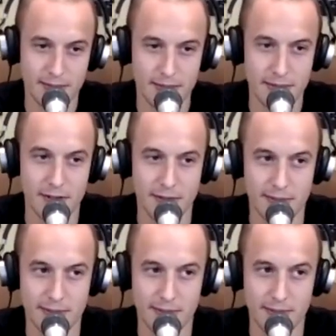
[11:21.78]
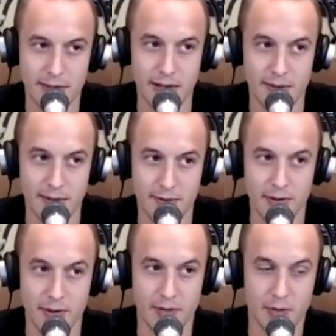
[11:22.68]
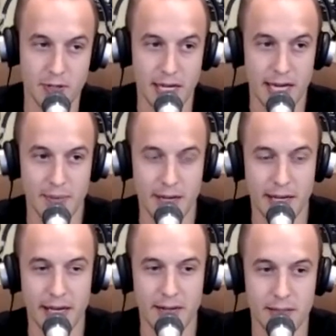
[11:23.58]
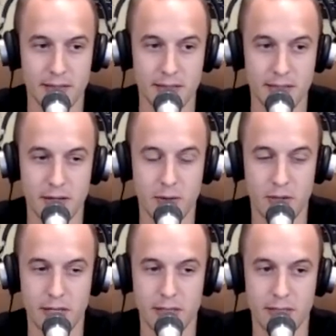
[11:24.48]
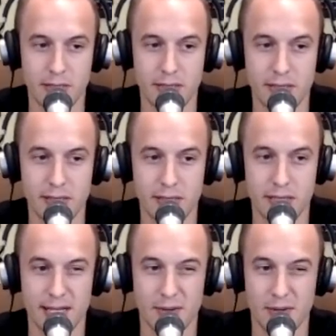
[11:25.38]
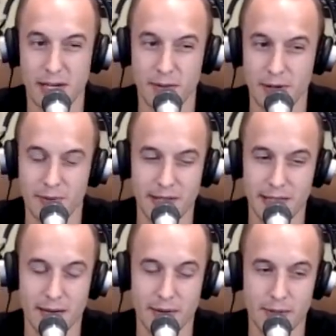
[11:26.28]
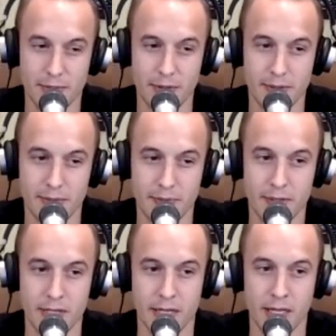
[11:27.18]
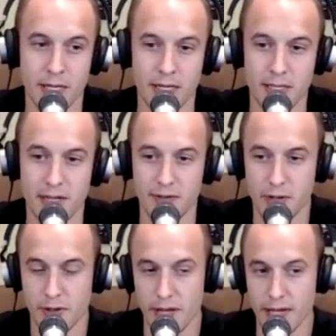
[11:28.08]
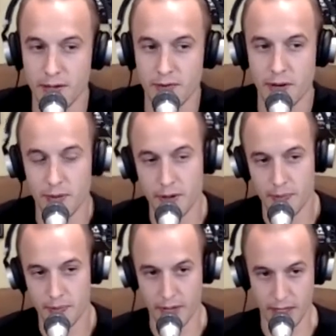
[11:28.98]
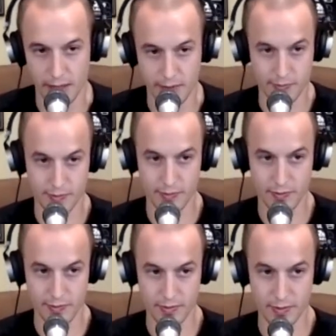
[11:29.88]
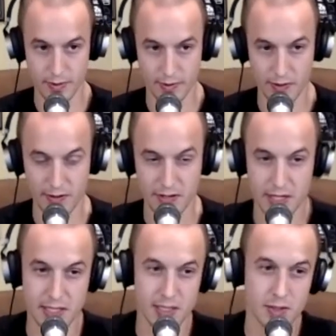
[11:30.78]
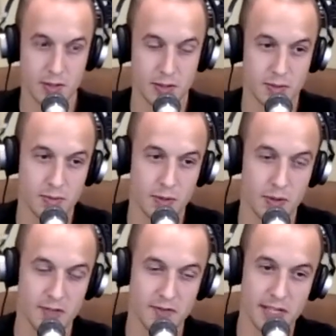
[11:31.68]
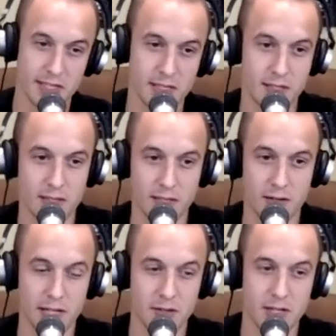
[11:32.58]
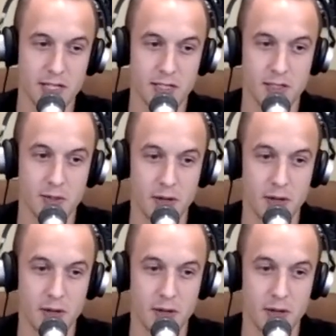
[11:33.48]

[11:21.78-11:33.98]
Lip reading: So, no, if you can make it out to NOLA, because I don't think I'll be able to make that one, but definitely go to that in November. If you have tickets to Midwest Fest, congratulations, you are a